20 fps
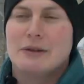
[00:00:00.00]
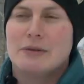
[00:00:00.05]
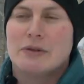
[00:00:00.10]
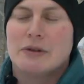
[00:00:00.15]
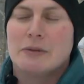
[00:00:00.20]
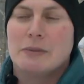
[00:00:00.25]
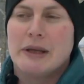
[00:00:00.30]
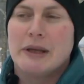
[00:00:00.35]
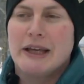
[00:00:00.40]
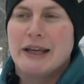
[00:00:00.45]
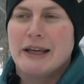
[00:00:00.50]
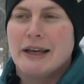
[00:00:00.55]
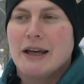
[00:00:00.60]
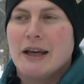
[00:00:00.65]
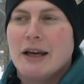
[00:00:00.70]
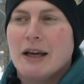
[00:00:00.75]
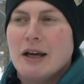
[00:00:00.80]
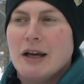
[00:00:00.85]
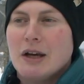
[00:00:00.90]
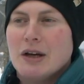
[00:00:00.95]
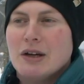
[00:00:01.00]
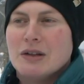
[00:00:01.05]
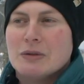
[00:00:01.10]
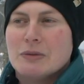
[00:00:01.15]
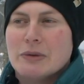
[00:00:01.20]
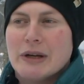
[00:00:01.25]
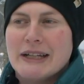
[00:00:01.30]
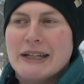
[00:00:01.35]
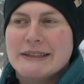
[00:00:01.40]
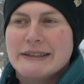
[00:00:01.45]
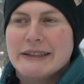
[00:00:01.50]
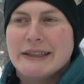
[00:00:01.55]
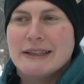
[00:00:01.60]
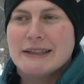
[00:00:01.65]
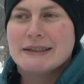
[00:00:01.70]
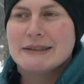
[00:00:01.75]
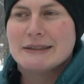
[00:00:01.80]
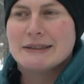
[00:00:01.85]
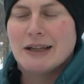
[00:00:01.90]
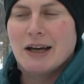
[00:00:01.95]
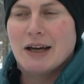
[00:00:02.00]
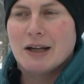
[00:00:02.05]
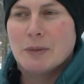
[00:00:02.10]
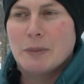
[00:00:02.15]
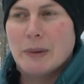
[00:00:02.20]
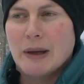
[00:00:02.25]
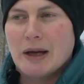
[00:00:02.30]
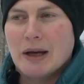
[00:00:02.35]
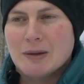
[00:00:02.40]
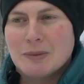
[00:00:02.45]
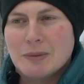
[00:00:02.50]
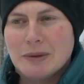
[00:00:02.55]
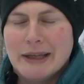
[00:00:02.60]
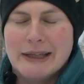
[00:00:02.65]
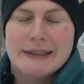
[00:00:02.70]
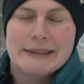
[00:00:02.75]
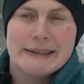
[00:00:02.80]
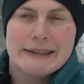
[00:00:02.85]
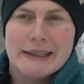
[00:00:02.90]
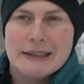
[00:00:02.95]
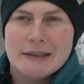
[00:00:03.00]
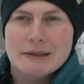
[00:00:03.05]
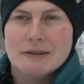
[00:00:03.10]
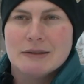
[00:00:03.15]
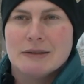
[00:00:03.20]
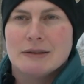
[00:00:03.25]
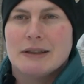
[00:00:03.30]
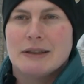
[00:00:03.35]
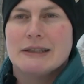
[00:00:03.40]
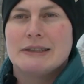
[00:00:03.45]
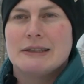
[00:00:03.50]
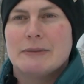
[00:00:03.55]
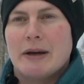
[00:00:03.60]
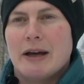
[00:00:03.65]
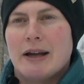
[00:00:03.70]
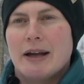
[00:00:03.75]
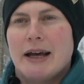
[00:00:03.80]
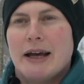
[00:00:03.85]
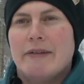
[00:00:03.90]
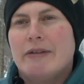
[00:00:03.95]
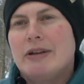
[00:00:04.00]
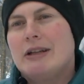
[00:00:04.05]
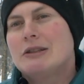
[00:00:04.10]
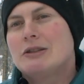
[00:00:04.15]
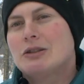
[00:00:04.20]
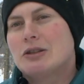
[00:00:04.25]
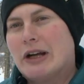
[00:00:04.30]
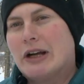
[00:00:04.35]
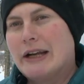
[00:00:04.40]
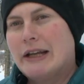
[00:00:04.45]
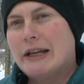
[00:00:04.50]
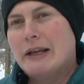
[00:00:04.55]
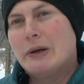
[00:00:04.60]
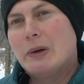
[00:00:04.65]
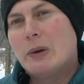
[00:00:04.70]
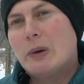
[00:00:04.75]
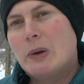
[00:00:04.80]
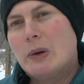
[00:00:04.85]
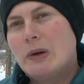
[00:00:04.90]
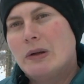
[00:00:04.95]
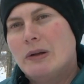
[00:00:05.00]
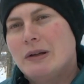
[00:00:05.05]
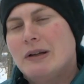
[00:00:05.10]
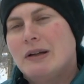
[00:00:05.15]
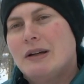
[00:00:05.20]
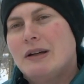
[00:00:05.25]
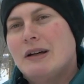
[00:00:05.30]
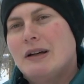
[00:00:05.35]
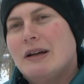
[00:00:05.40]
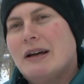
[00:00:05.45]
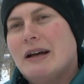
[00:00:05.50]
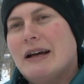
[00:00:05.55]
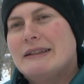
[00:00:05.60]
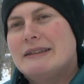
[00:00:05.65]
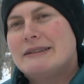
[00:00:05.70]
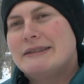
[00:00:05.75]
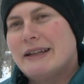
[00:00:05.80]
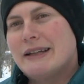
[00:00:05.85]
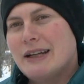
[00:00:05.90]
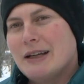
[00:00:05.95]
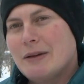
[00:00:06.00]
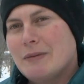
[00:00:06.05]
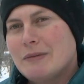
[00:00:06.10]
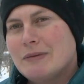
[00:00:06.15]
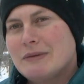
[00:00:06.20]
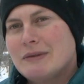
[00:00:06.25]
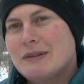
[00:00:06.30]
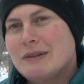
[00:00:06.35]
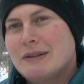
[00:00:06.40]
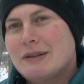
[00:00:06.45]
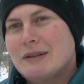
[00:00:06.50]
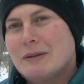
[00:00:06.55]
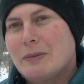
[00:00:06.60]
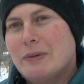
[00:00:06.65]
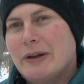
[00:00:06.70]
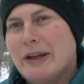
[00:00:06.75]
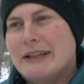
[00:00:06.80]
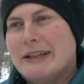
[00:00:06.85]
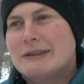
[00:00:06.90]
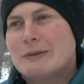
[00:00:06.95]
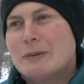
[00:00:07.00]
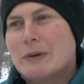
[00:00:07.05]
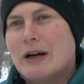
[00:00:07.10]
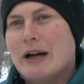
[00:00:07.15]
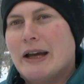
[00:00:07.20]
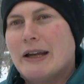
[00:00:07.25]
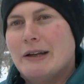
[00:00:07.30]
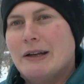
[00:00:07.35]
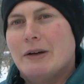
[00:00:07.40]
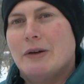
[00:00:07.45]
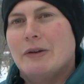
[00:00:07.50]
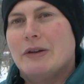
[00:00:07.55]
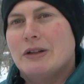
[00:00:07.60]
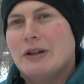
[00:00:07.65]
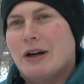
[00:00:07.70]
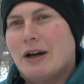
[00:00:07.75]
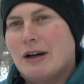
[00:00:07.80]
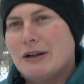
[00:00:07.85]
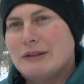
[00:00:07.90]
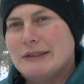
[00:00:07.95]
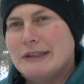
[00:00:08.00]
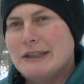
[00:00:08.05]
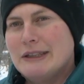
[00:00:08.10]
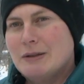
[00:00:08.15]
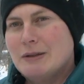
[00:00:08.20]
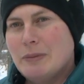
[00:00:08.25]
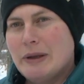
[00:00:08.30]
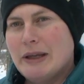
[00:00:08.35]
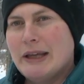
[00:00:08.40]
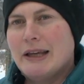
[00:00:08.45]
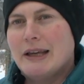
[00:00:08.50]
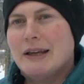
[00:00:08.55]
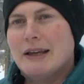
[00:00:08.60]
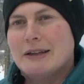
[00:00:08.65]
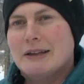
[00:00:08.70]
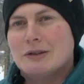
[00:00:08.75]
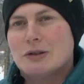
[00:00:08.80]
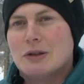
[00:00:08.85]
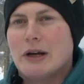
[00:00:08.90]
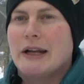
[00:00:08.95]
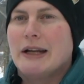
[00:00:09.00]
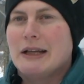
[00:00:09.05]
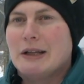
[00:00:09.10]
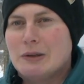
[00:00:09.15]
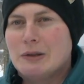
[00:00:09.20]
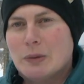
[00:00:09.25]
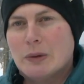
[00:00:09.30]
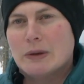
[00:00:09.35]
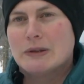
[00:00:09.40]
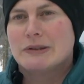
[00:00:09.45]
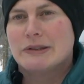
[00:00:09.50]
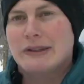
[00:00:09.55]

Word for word: for me, racing is not about placing, it's about having a training goal and setting the place where I know the dogs need to be and training towards